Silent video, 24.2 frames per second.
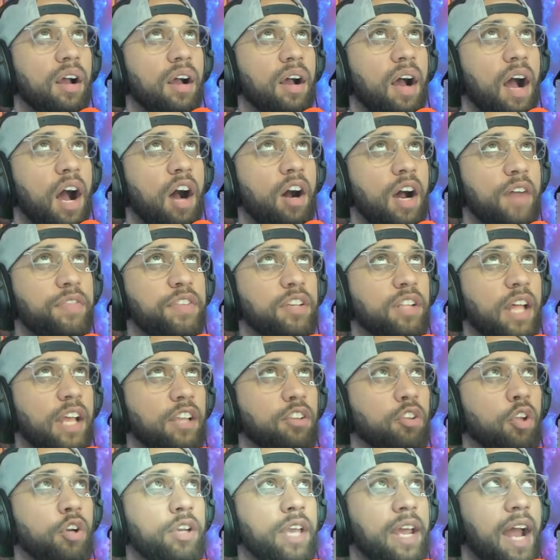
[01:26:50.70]
I'll have to like
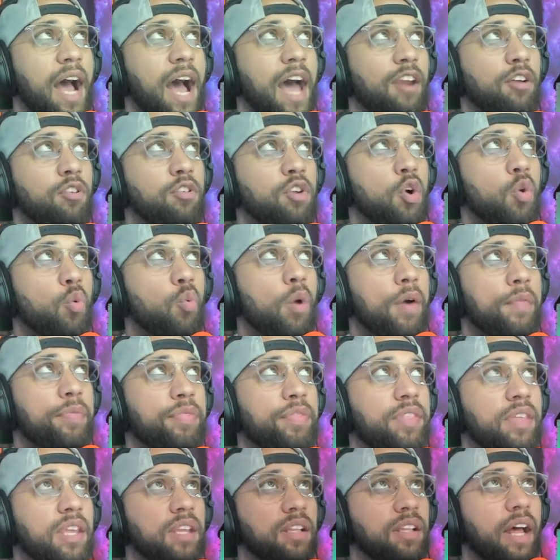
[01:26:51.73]
look at it. I don't know what
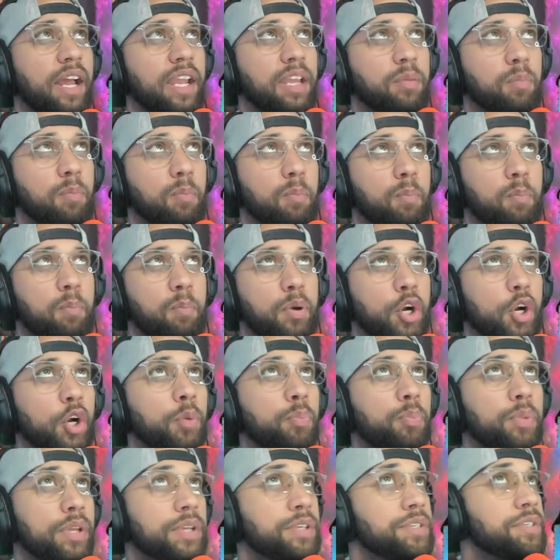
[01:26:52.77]
the like
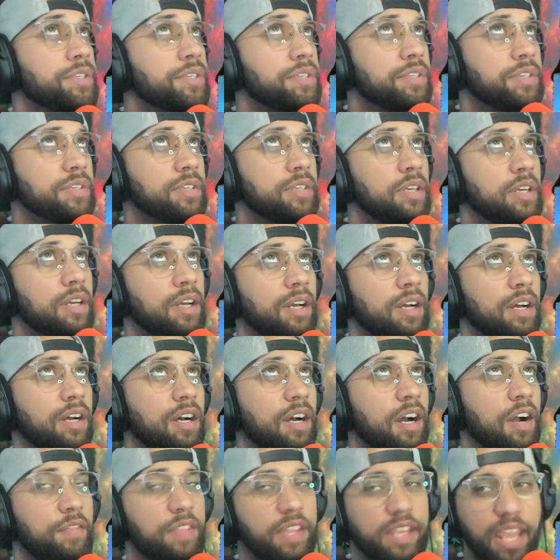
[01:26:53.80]
purpose
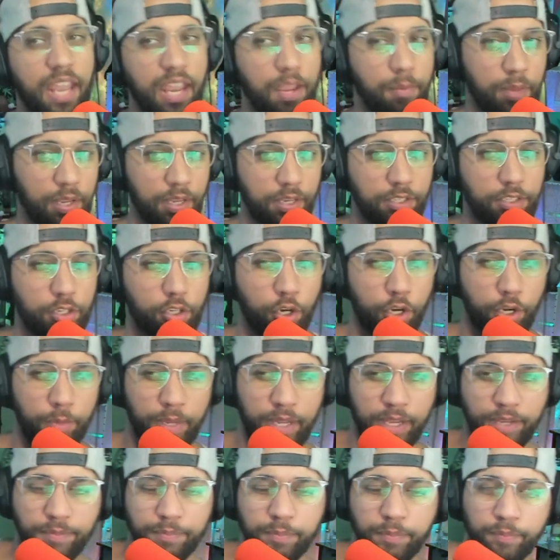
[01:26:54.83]
of the game is. You know what I
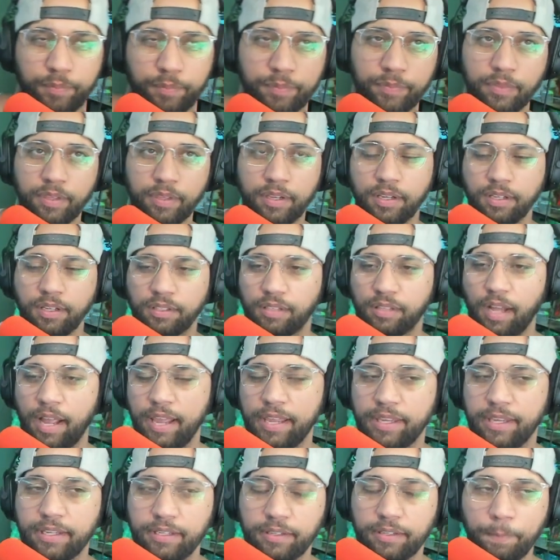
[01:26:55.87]
mean?
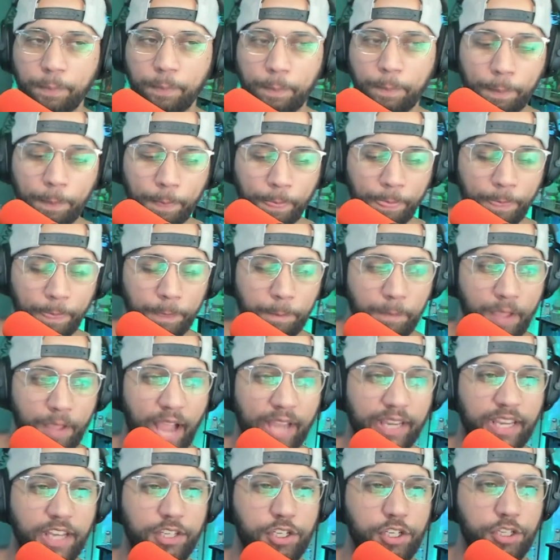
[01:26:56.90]
Like, I
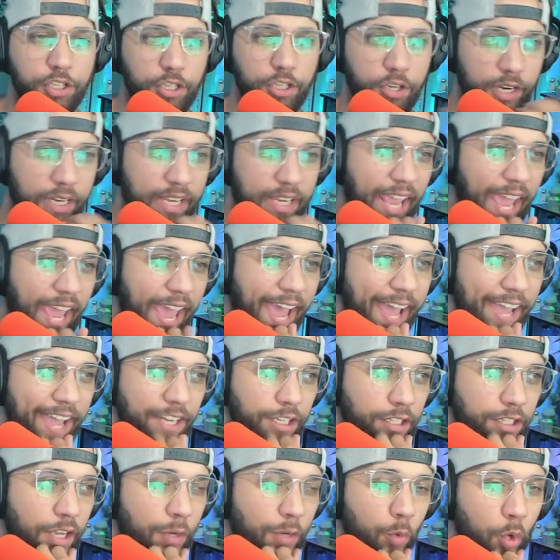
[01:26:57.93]
get you. You're a cat, and
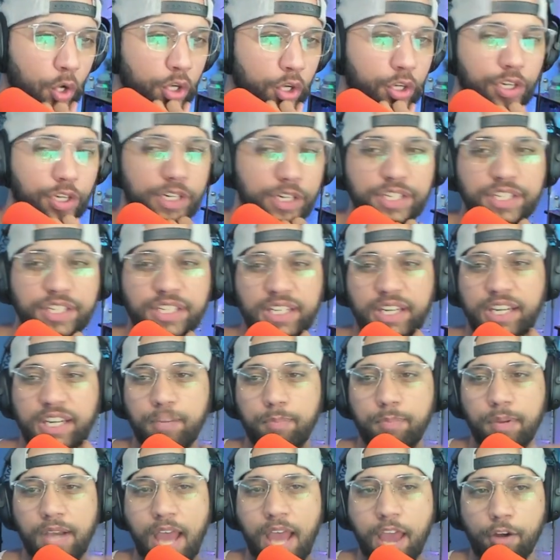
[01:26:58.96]
you're like wandering a city,
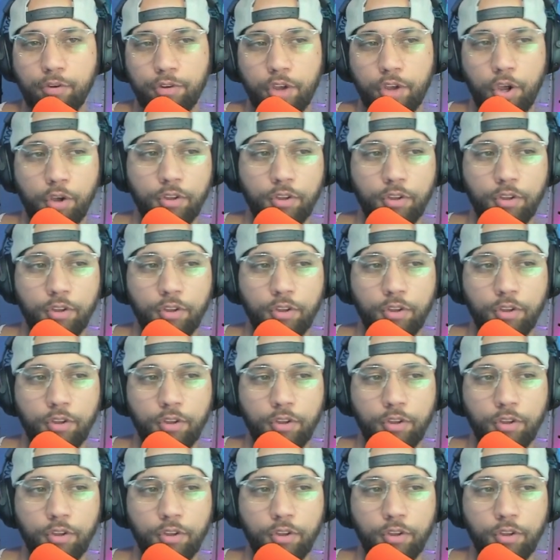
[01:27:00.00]
but I don't know.